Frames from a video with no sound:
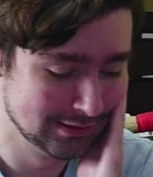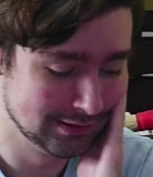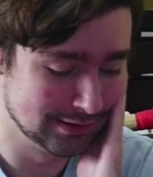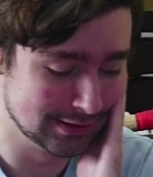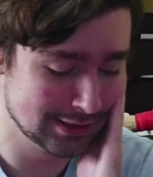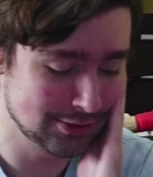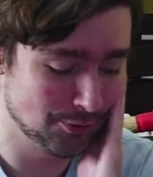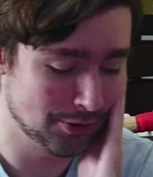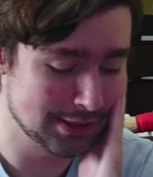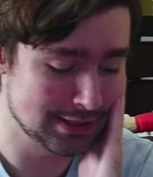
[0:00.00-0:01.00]

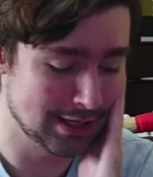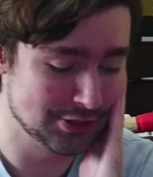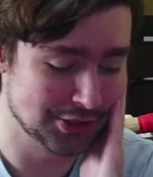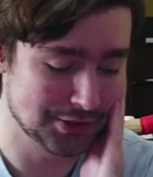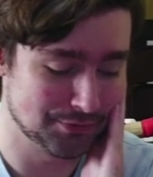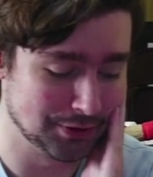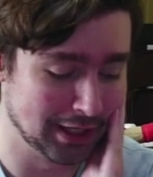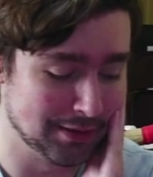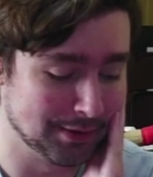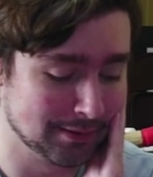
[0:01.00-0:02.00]
Discord is not just for
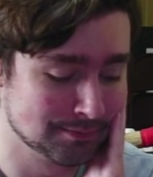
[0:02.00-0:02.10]
gaming.